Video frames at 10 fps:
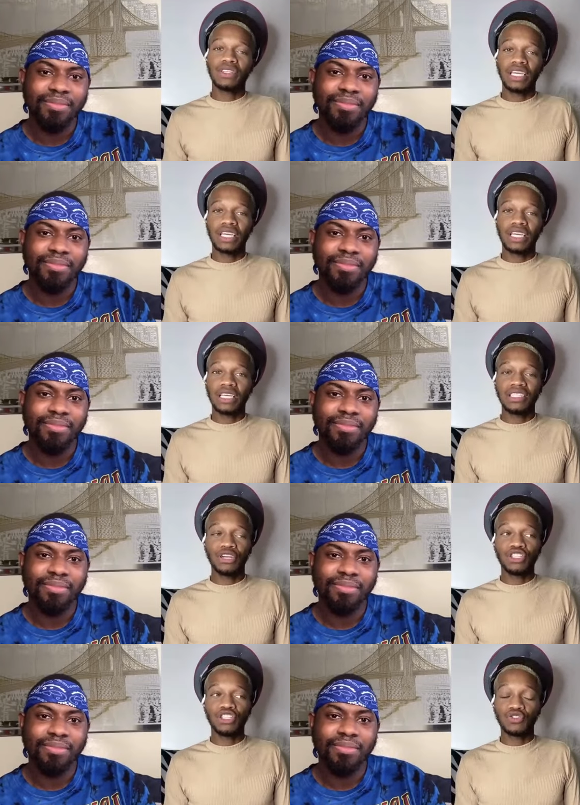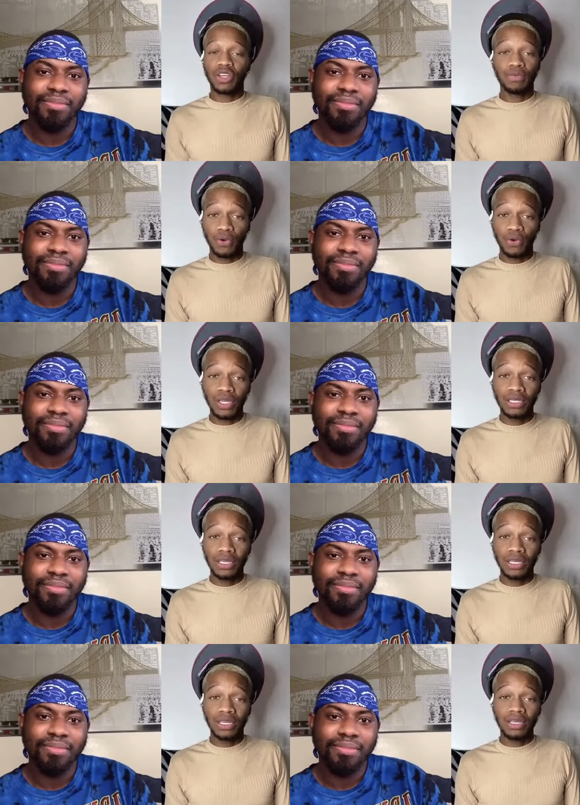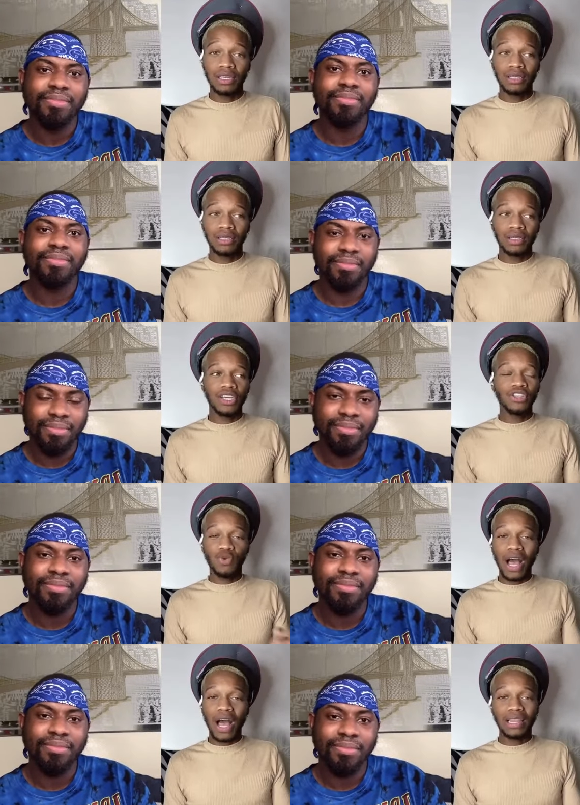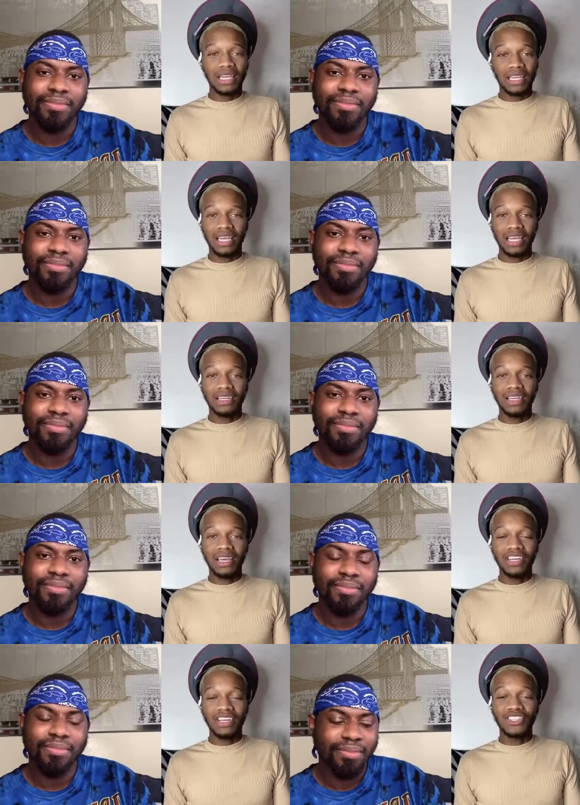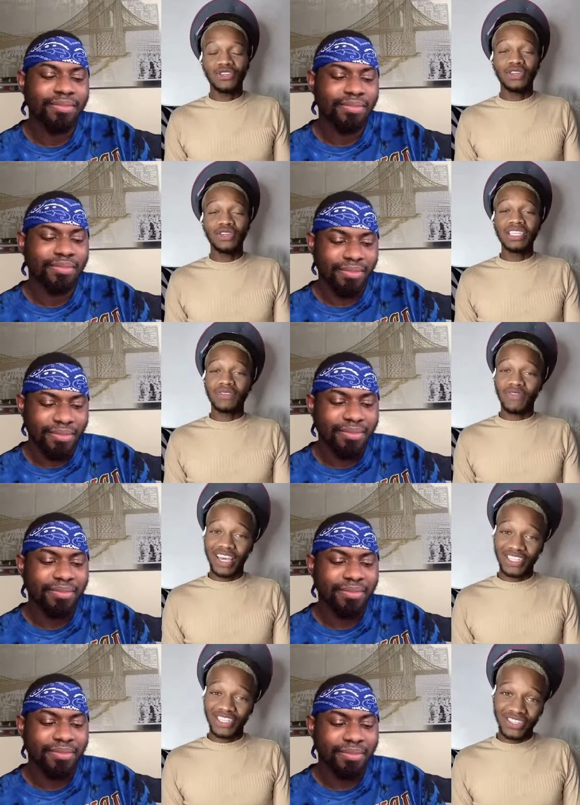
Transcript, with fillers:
Speaker 1: think is their strength point, you highlight that until you get some fashion